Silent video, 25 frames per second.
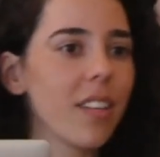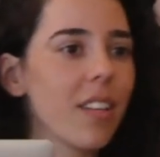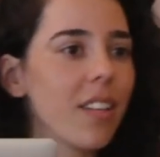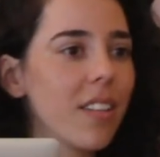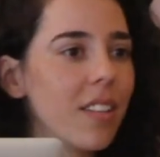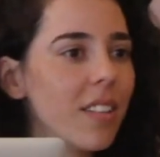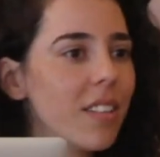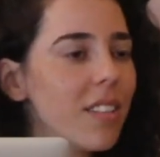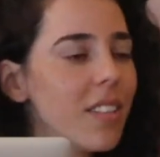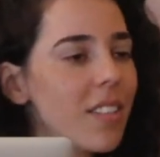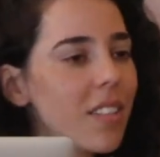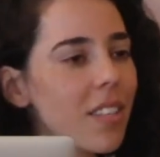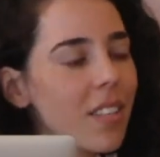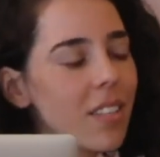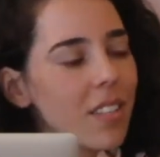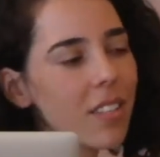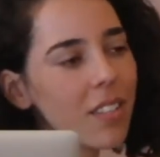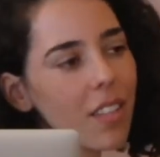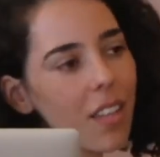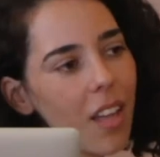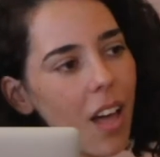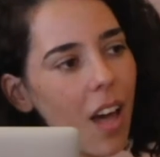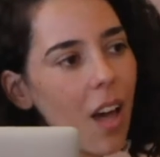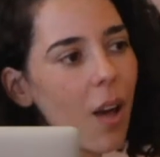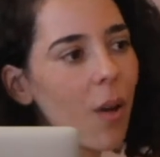and this is
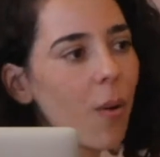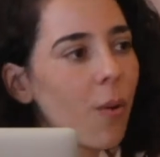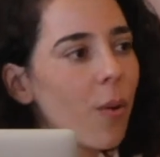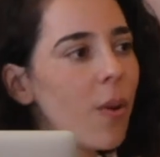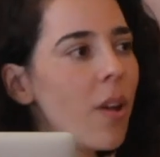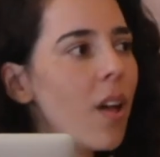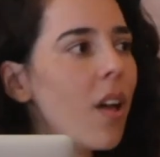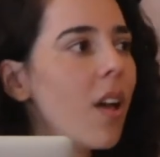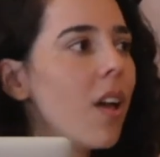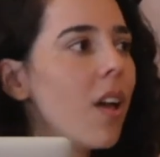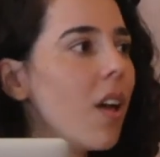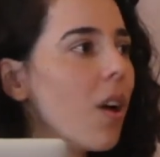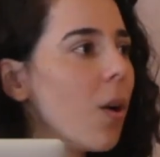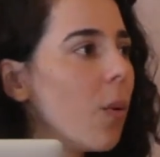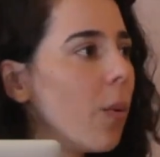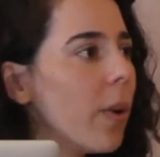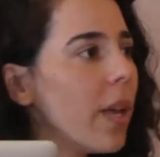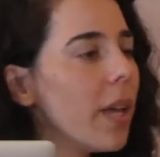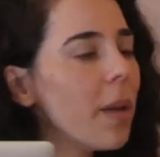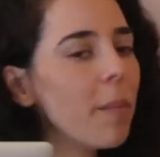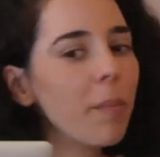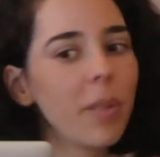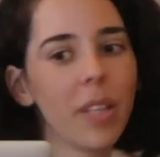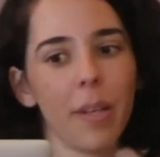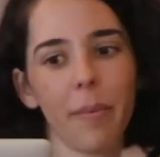how we
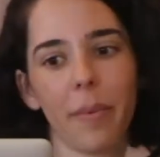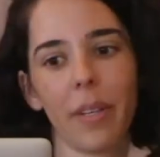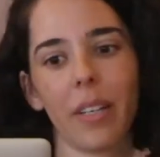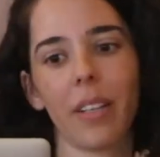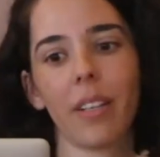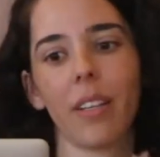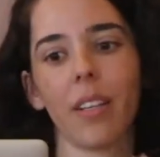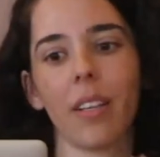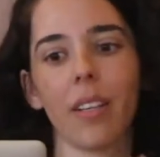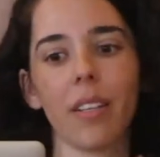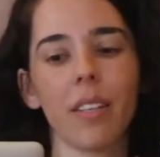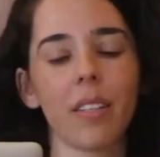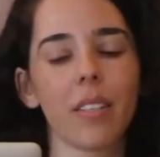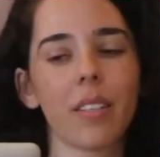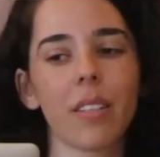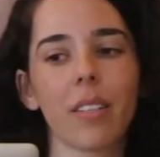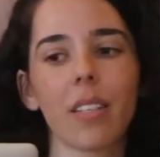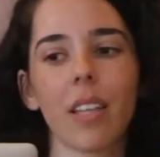implemented it,